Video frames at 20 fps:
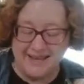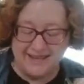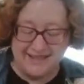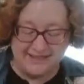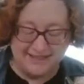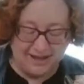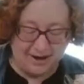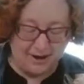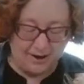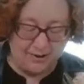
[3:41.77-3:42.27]

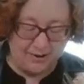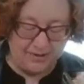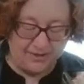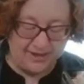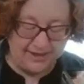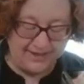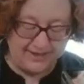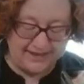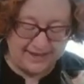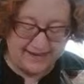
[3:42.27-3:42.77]
So
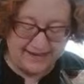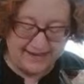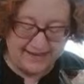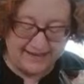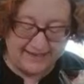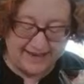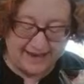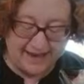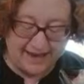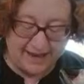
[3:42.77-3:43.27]
this
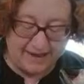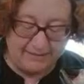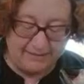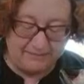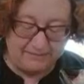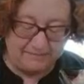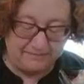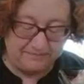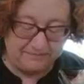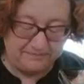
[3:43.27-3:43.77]
is,
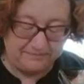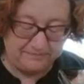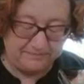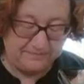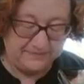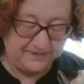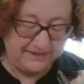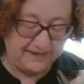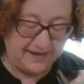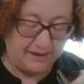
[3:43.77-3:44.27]
I'm
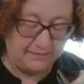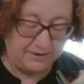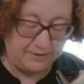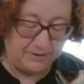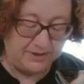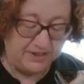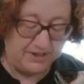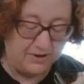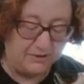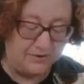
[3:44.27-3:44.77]

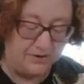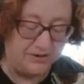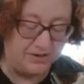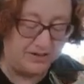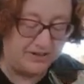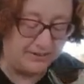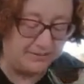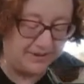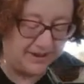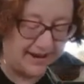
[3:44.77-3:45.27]
switching over to
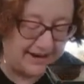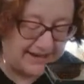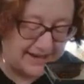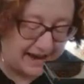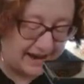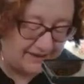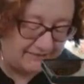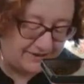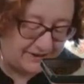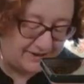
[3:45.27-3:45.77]
some light
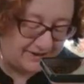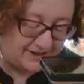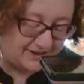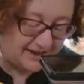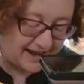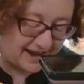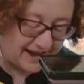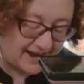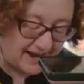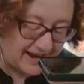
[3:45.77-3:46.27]
Daffodil
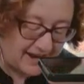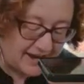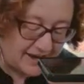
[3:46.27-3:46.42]
Delight.